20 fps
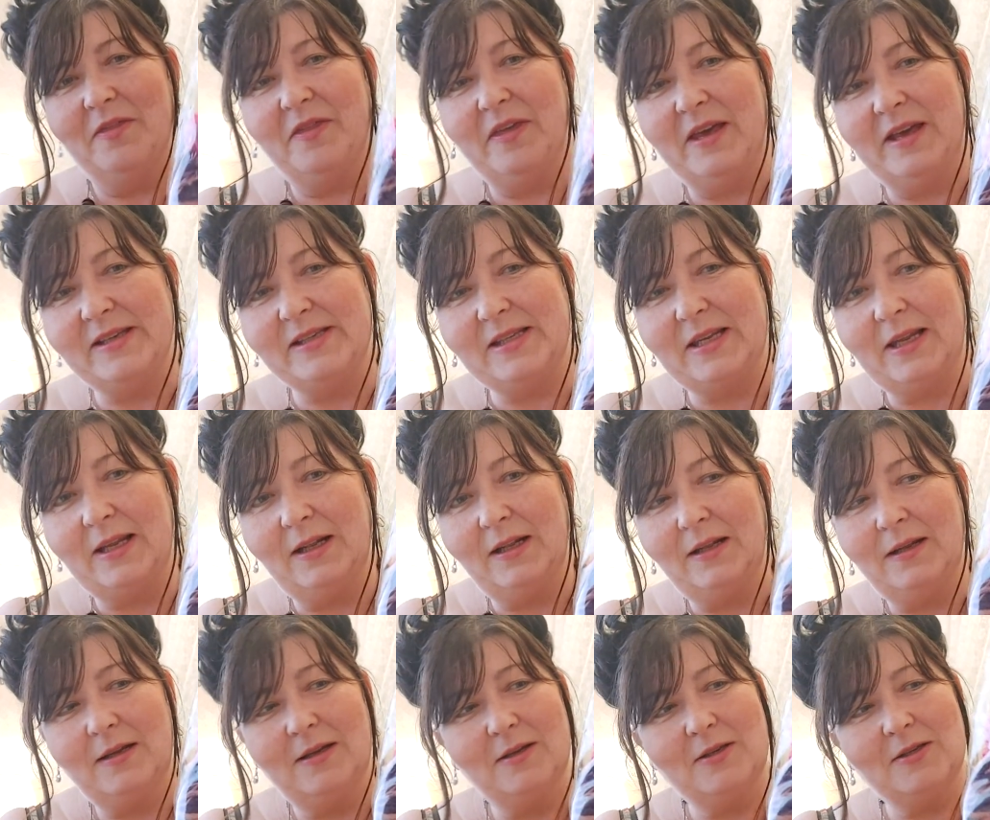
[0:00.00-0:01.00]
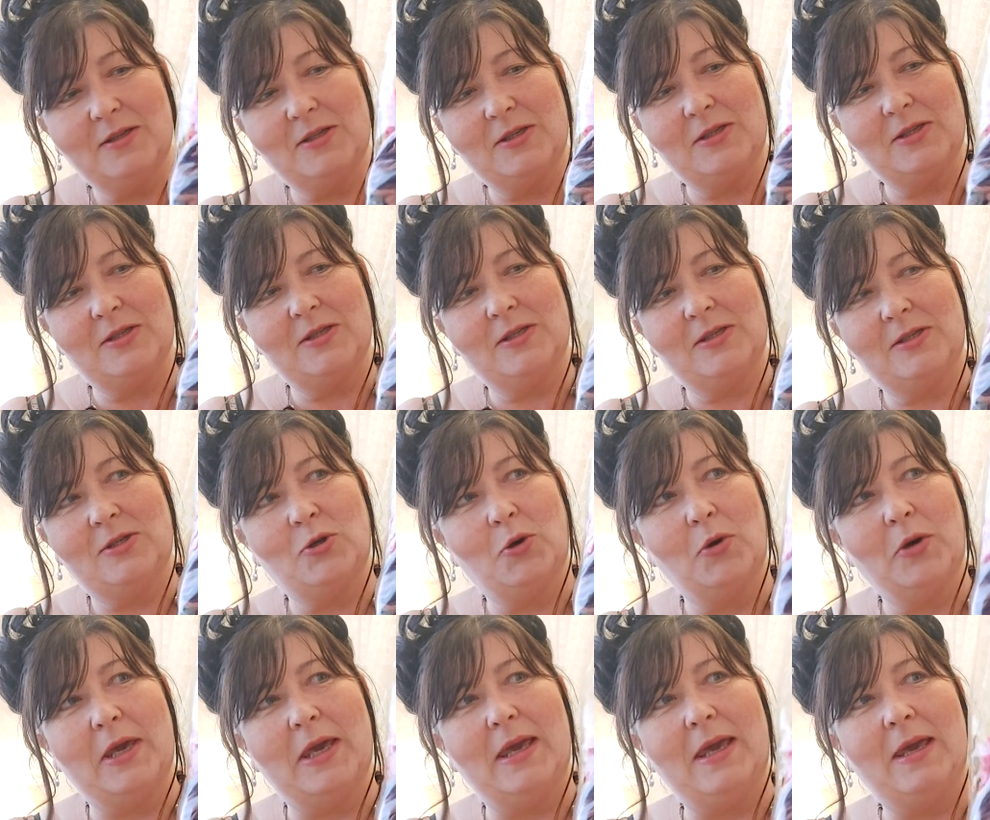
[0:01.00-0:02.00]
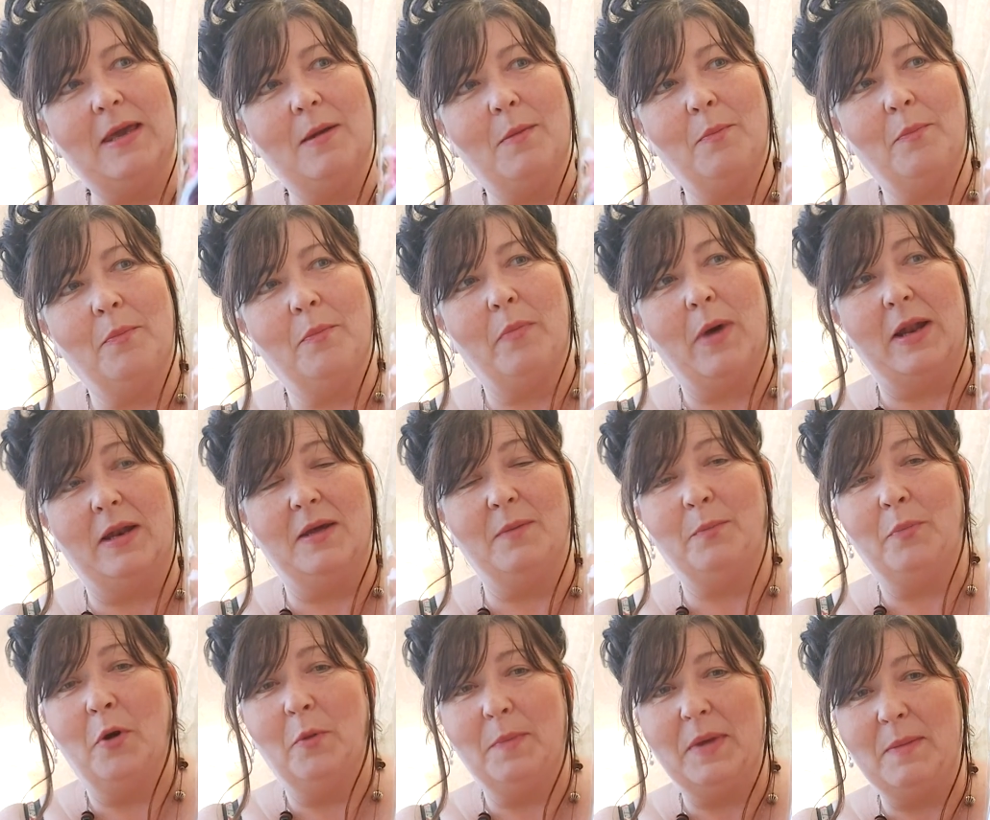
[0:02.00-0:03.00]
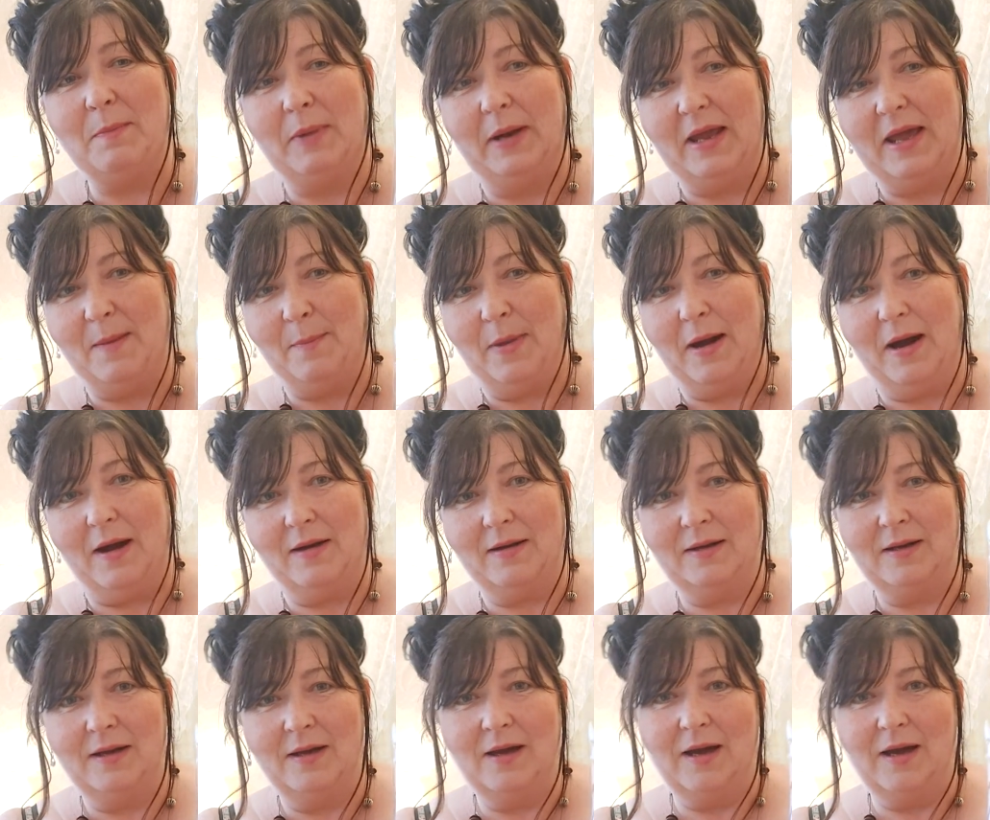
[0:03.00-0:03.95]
These little doggy, well, puppy player pack.